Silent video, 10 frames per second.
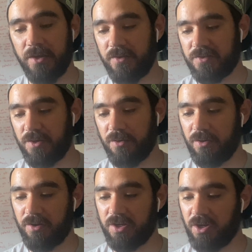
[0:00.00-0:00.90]
So
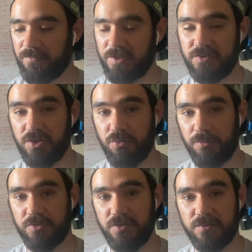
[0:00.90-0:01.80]
I kind of had two
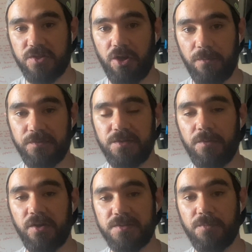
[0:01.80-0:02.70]
options to
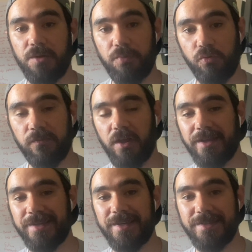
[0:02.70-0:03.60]
optimize my ball
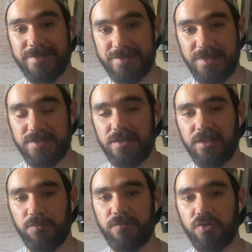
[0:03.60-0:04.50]
flight
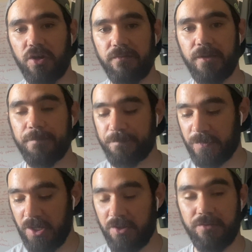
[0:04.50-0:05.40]
consistently with driver.
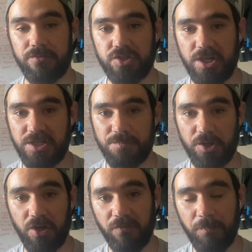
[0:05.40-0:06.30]
Change my
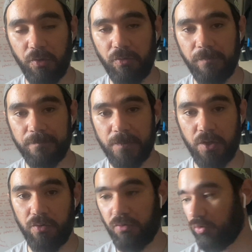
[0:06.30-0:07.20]
golf ball
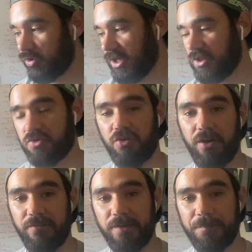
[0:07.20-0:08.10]
or change
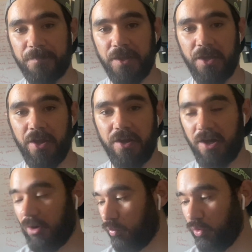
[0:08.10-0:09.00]
driver.
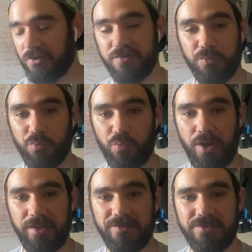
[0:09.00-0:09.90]
I wasn't
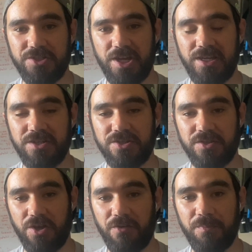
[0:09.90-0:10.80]
willing to change
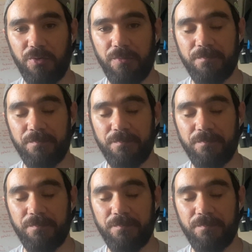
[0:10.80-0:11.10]
the golf ball